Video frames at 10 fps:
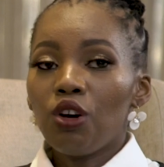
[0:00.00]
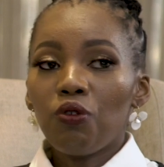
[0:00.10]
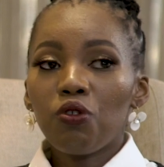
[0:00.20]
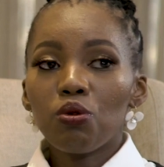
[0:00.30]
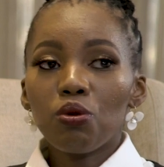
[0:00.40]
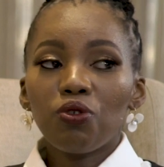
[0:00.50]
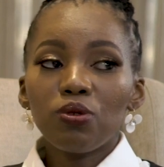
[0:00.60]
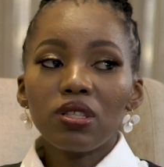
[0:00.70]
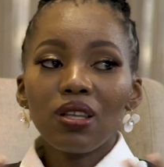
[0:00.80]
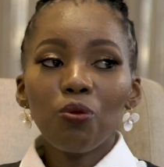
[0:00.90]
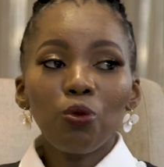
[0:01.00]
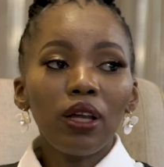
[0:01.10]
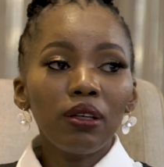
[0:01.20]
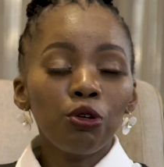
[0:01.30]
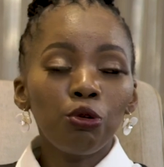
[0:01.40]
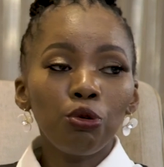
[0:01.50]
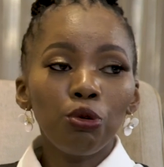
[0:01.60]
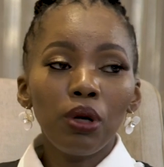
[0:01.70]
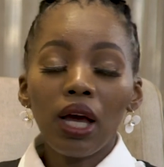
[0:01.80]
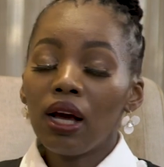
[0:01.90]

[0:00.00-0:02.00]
for someone who